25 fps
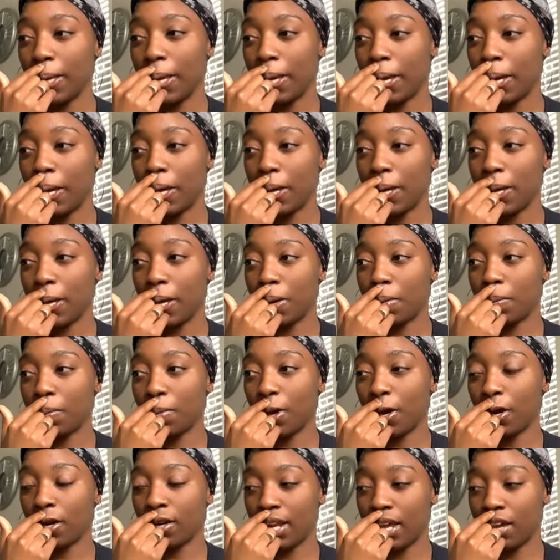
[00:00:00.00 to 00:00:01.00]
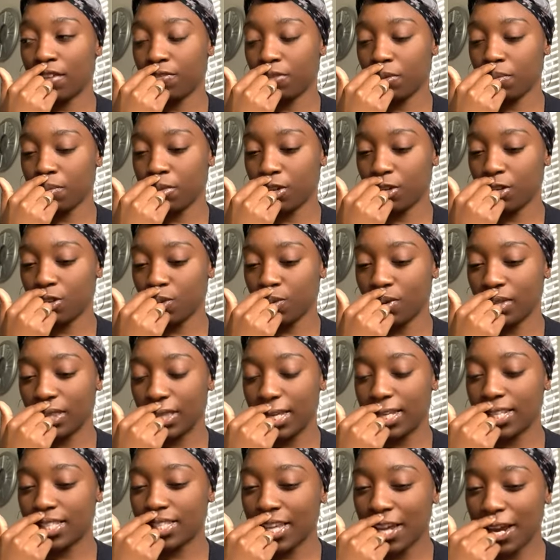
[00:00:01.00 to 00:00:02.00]
are not familiar with
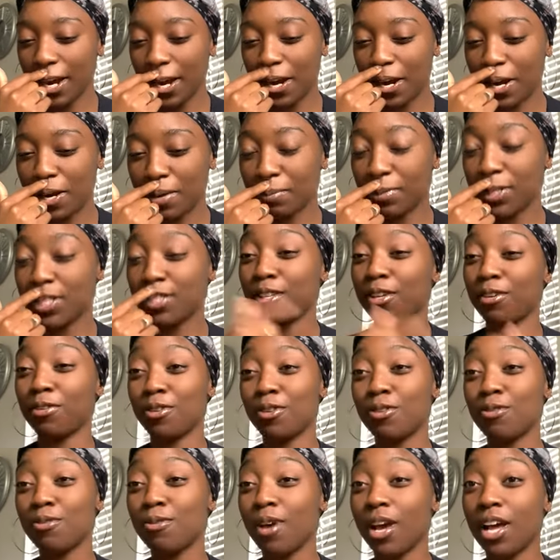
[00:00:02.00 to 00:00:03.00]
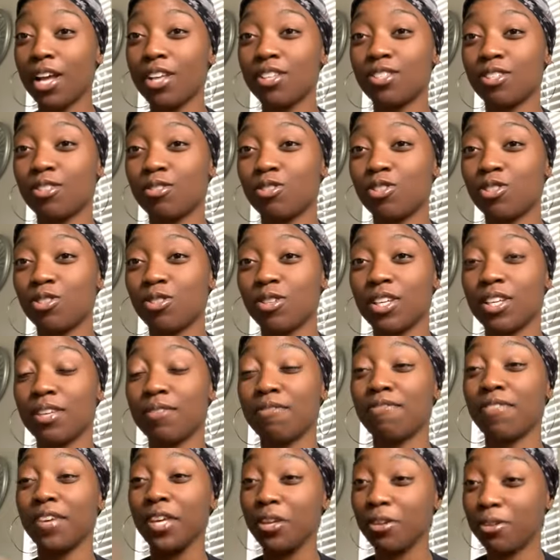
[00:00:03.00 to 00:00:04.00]
that term. But so you also
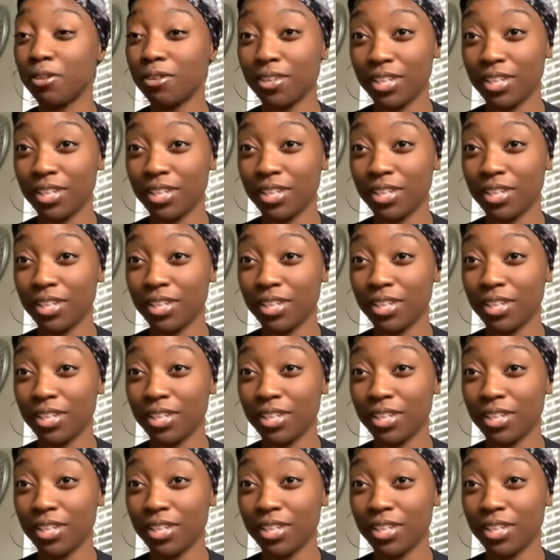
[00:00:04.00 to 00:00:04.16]
treat fecal